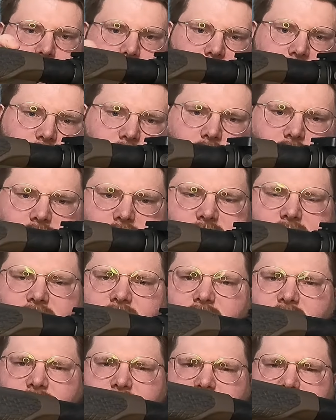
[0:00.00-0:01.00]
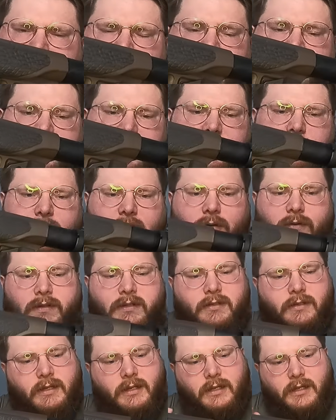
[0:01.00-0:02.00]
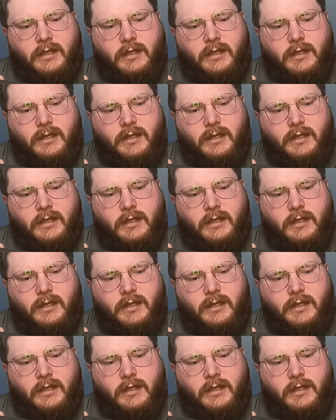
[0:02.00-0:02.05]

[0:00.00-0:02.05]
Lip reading: what do you call it, like a sling mount